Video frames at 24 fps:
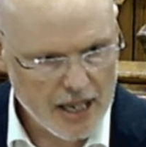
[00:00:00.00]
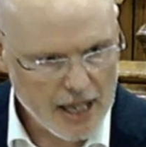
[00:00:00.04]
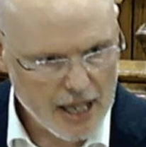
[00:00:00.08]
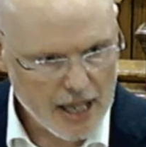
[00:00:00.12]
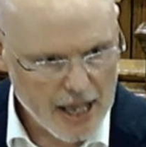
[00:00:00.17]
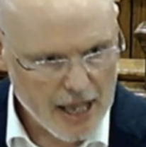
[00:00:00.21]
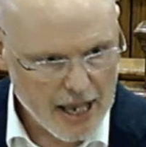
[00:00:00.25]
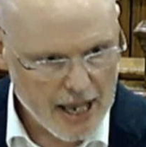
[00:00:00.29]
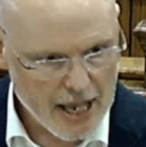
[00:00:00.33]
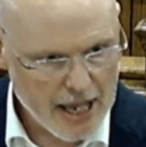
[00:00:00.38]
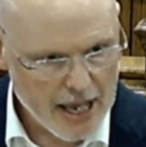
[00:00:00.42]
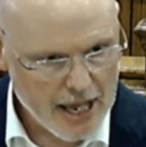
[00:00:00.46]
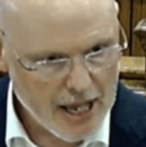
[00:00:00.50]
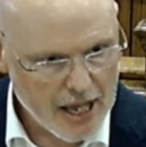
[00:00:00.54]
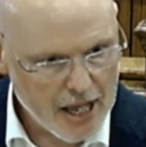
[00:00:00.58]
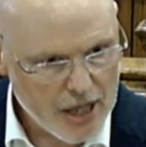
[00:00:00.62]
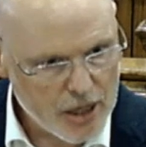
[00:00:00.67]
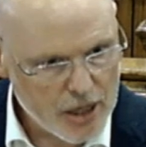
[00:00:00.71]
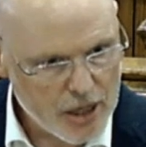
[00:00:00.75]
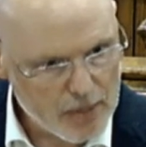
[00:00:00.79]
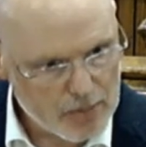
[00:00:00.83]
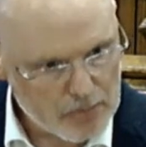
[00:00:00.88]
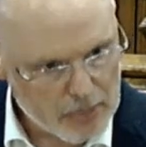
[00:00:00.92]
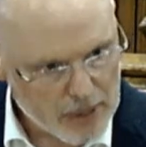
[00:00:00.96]

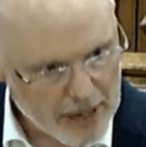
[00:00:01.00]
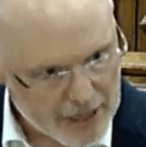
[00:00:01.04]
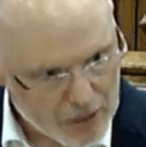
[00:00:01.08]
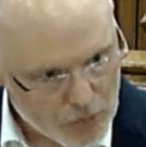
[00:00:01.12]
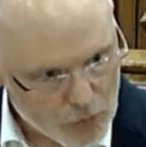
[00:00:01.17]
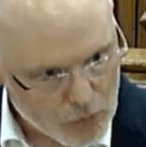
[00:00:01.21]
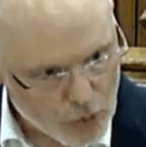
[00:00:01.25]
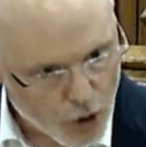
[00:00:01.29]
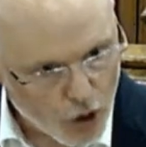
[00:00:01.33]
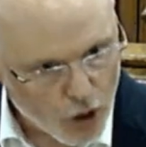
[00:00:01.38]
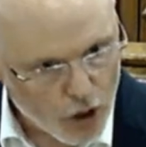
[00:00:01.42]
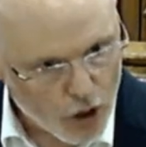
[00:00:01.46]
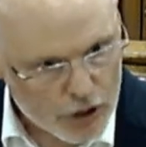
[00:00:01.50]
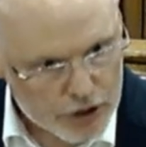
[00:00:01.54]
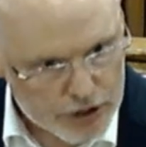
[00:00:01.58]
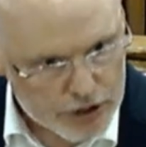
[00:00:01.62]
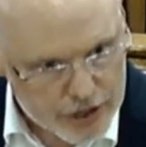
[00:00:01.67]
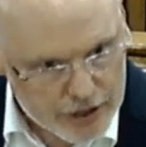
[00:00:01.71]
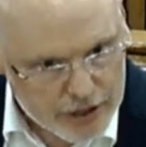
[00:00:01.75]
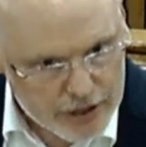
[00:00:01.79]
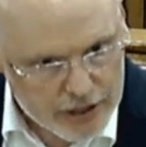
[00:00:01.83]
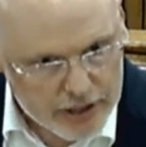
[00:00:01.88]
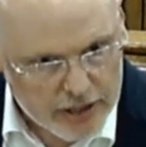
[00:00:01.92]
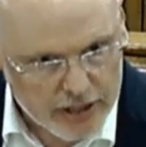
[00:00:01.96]
The brick walls,
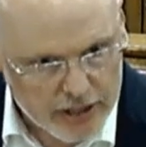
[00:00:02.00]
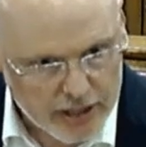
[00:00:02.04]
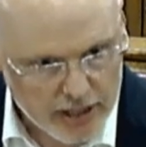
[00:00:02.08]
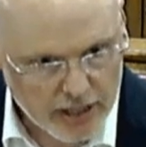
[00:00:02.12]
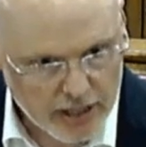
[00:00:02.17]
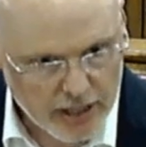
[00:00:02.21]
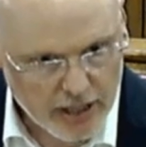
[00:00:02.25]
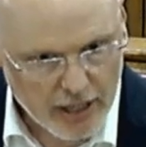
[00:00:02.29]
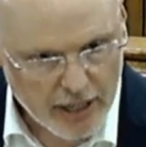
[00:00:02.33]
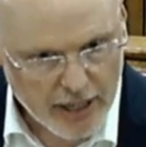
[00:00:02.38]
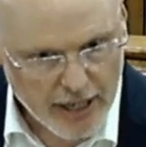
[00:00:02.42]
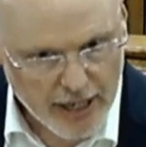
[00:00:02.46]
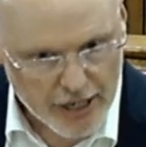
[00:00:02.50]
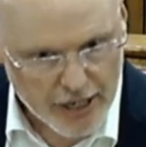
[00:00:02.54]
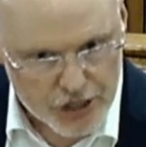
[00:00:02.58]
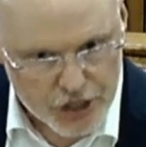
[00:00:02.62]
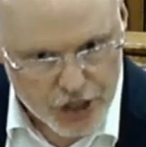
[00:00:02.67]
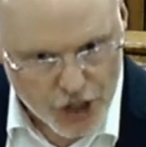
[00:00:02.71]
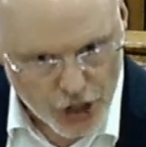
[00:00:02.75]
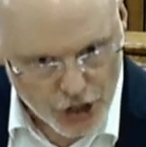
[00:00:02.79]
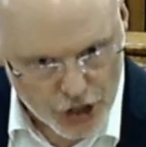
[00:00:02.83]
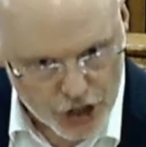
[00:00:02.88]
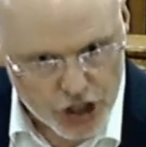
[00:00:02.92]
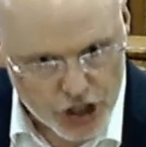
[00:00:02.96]
I
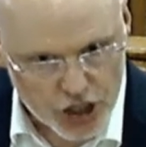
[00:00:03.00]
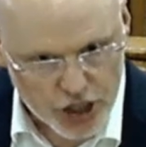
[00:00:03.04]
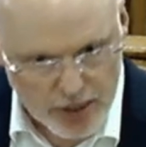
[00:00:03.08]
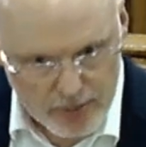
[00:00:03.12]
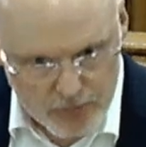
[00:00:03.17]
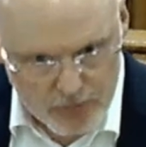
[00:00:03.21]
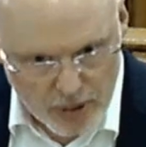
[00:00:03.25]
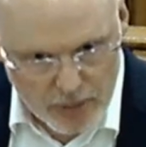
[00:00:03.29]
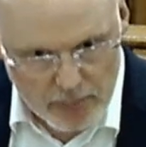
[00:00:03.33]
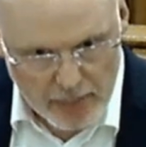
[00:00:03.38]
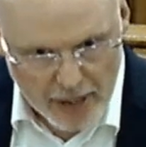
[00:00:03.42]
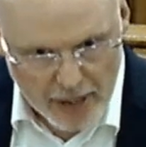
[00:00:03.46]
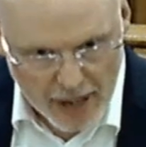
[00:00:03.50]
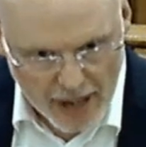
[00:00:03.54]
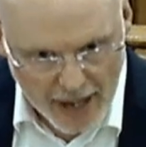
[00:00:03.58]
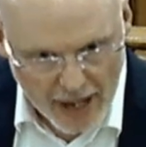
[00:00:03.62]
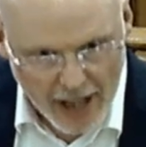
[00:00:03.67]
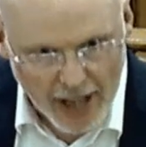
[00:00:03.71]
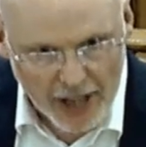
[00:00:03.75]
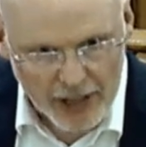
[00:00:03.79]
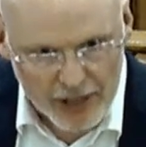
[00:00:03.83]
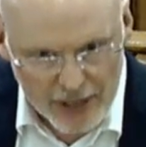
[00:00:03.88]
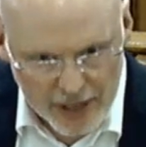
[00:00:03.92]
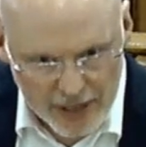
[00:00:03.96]
touched them with my
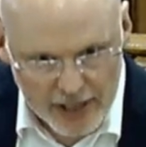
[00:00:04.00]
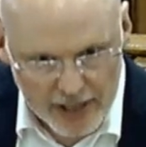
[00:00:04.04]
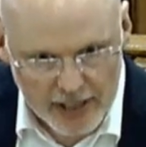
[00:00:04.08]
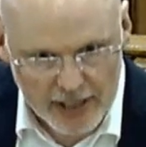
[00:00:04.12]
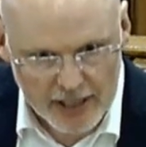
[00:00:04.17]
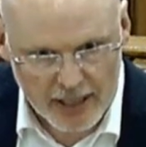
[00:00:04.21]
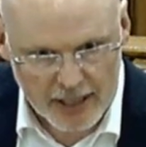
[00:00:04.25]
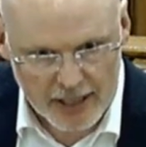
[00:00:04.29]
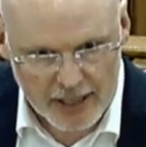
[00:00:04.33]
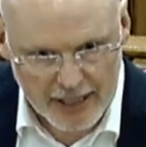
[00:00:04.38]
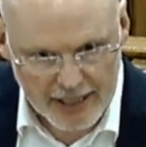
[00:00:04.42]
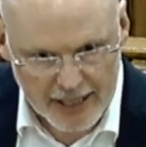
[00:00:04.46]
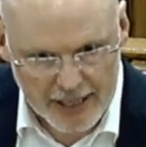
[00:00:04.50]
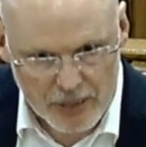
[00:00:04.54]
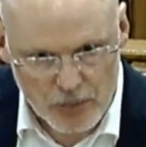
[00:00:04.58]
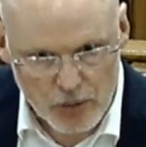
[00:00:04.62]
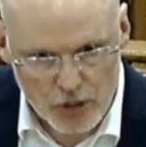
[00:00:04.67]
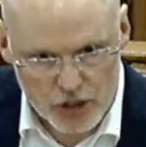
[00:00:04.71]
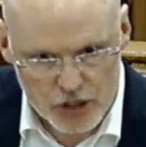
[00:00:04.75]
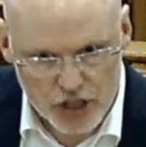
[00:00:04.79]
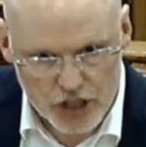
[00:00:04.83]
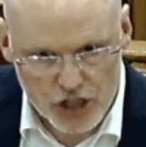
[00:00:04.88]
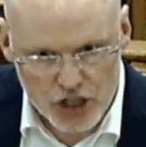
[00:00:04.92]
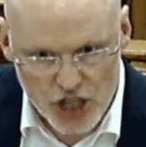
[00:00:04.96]
hand like I was a
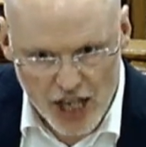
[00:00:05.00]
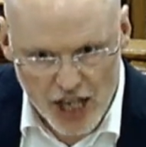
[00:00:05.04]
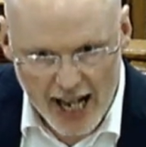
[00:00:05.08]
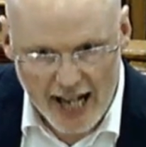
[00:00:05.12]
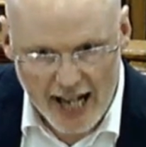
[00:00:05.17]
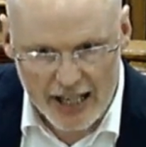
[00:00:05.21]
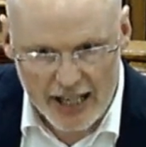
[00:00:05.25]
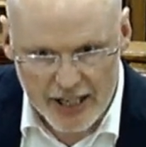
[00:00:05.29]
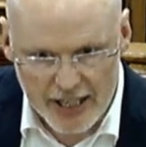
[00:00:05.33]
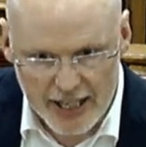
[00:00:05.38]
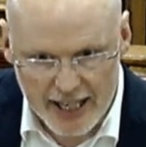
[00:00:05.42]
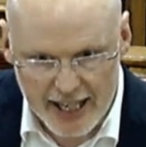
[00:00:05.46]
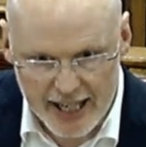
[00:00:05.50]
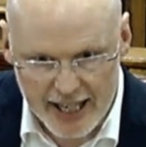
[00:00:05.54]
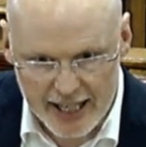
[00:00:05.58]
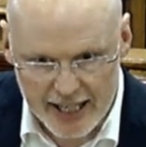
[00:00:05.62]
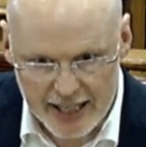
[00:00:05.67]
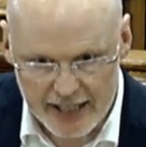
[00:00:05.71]
child again.